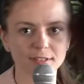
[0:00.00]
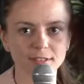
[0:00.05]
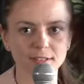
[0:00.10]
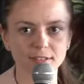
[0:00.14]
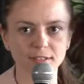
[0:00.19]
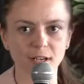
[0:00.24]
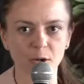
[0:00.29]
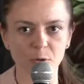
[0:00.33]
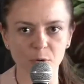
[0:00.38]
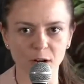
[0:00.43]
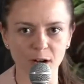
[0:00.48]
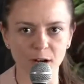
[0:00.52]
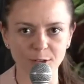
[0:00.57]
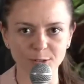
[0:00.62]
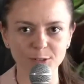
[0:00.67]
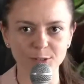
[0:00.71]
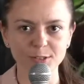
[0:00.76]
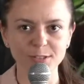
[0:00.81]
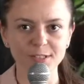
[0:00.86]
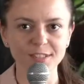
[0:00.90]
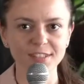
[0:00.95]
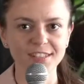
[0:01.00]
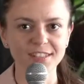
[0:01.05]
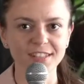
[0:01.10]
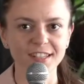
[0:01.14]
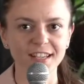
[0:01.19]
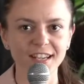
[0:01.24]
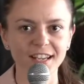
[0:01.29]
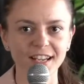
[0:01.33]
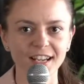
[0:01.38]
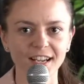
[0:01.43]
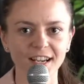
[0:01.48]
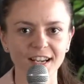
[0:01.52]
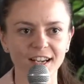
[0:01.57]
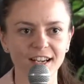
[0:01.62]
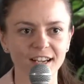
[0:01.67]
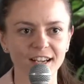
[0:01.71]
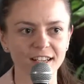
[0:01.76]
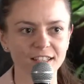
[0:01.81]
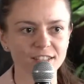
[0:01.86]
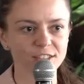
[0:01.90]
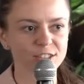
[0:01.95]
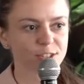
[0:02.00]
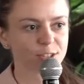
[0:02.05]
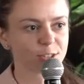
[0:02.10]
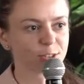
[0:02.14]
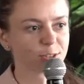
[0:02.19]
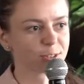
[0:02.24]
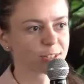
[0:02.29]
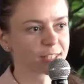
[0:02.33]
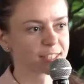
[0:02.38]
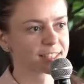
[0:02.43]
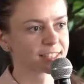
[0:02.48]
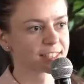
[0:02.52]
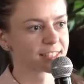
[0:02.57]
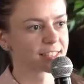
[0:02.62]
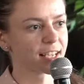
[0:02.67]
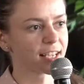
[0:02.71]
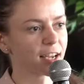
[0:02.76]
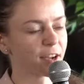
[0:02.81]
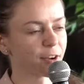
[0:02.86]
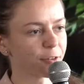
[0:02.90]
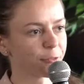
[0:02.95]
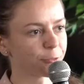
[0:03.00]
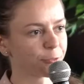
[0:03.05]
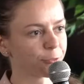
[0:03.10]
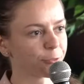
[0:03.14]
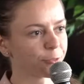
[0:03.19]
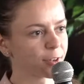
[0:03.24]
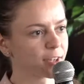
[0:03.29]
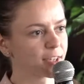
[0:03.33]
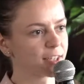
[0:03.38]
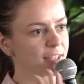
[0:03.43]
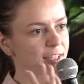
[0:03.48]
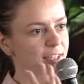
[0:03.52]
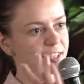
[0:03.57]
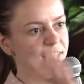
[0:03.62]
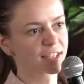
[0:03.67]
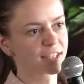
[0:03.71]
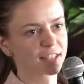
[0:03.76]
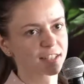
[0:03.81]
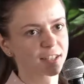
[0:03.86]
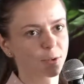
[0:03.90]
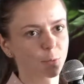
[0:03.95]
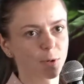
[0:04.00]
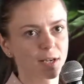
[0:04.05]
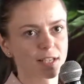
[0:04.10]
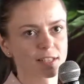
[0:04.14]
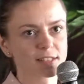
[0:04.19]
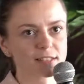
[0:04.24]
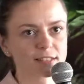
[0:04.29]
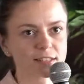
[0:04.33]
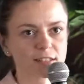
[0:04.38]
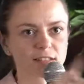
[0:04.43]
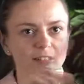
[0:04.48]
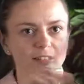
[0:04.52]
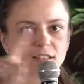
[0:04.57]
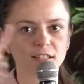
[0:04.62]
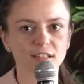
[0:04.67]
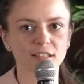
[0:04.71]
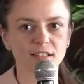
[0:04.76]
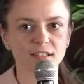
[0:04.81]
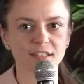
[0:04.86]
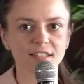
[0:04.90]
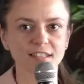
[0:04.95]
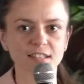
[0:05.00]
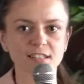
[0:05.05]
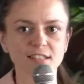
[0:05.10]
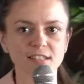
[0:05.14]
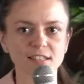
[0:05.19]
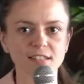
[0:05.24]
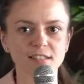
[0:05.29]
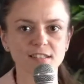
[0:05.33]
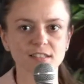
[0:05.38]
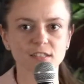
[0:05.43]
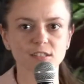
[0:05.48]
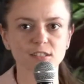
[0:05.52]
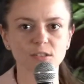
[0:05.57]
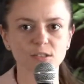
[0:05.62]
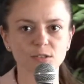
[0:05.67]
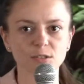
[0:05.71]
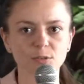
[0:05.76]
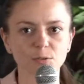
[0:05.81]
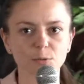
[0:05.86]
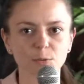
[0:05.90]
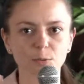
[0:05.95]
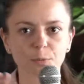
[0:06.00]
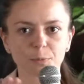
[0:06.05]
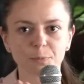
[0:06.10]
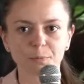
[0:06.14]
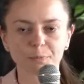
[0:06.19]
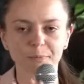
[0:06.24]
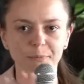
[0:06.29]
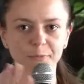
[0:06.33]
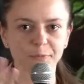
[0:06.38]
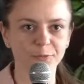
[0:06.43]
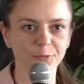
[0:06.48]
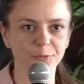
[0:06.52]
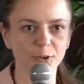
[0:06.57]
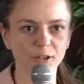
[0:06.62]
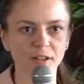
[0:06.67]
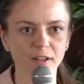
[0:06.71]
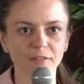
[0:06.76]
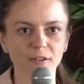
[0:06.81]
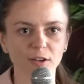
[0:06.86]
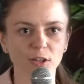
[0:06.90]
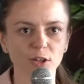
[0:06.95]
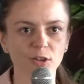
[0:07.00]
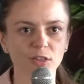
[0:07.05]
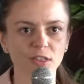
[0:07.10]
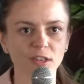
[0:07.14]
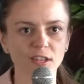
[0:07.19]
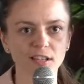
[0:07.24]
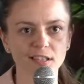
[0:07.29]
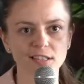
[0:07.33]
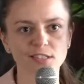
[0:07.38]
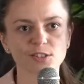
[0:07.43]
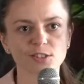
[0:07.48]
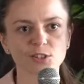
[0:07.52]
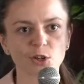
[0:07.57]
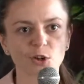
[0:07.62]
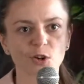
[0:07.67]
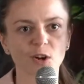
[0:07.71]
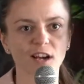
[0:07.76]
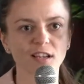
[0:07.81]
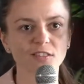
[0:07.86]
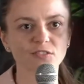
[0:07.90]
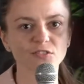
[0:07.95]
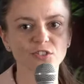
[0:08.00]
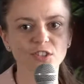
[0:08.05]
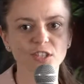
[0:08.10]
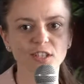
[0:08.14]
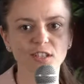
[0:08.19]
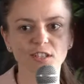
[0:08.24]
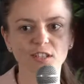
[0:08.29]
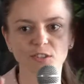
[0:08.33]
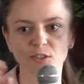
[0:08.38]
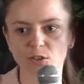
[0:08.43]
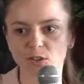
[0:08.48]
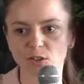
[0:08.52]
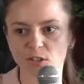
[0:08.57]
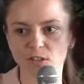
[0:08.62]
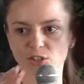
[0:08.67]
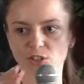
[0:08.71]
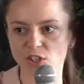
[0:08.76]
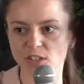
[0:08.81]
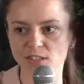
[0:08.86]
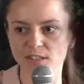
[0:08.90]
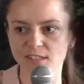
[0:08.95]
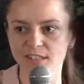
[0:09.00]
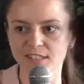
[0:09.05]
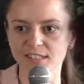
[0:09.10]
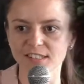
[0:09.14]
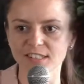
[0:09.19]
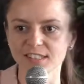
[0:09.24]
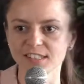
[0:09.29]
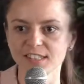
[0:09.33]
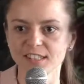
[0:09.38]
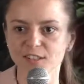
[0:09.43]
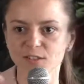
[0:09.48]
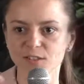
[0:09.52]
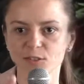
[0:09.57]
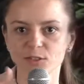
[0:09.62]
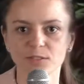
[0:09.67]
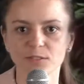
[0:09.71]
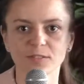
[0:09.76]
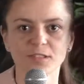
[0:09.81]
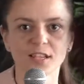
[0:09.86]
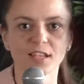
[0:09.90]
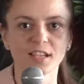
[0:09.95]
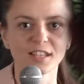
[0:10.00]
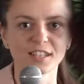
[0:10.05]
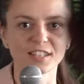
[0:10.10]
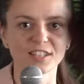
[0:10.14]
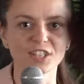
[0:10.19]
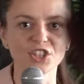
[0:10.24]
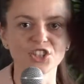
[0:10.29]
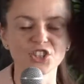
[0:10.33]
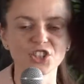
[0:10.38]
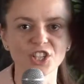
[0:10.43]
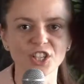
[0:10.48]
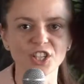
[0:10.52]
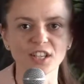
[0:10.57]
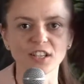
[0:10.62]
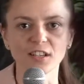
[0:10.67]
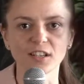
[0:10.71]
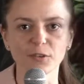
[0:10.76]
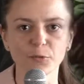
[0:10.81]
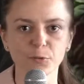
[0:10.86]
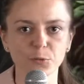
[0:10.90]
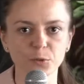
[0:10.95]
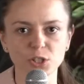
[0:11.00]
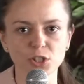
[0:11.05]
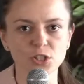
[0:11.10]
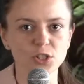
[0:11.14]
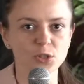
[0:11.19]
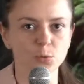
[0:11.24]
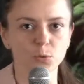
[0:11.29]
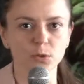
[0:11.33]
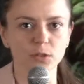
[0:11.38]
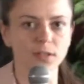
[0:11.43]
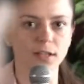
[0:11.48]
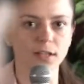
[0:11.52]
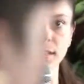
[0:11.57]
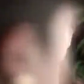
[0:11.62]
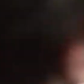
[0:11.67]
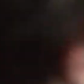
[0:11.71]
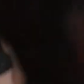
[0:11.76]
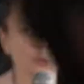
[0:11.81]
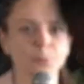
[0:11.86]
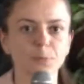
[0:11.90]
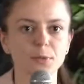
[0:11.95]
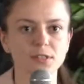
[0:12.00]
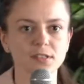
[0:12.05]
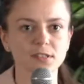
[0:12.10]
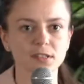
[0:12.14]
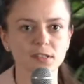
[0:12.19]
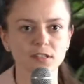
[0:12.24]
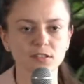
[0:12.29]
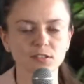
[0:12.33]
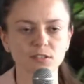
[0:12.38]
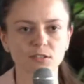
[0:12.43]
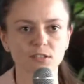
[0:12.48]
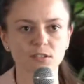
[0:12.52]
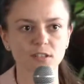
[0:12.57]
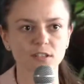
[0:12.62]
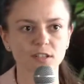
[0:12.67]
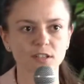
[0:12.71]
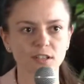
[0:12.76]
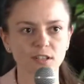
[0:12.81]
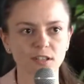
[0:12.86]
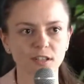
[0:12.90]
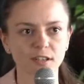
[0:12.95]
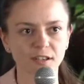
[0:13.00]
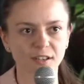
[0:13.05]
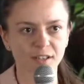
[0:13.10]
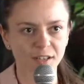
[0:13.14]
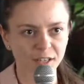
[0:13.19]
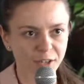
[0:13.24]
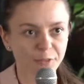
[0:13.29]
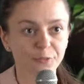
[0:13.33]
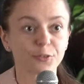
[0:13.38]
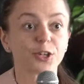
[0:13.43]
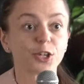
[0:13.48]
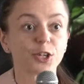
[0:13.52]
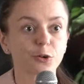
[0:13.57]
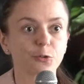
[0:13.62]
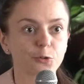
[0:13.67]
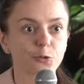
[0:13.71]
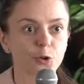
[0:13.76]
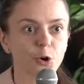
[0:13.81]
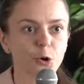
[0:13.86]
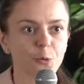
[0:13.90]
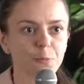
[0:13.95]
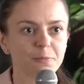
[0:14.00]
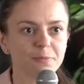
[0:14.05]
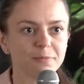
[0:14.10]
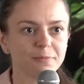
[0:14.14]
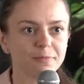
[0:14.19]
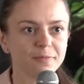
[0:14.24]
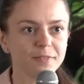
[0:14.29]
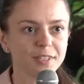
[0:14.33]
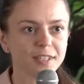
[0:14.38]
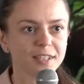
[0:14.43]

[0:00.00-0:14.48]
until Caucasus. So let's have here the West and here the East. So whatever you think is your country, you can just like sit on the chair, which is what like represent where you're from.